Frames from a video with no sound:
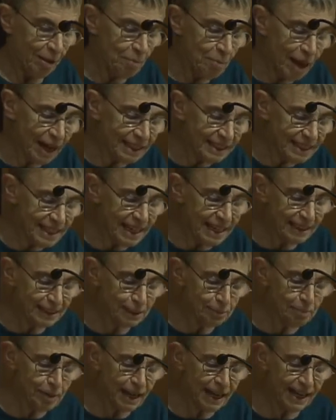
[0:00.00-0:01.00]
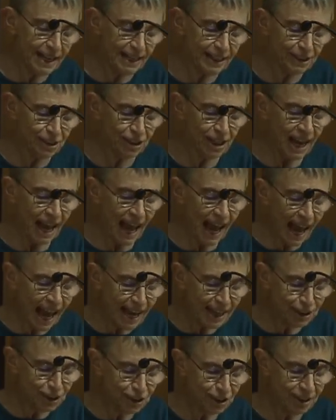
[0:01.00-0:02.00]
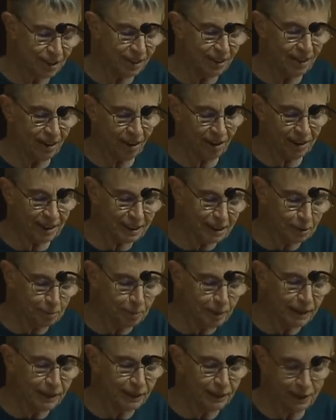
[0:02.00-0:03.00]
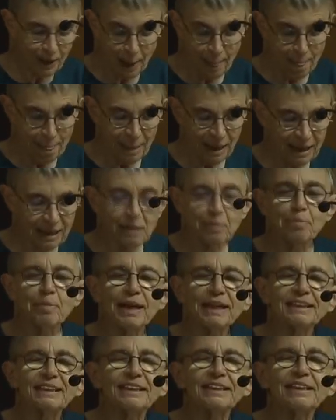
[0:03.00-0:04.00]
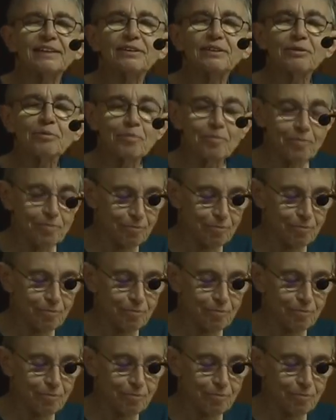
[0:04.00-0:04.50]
my day's page ashed on its beer in a bedsitter.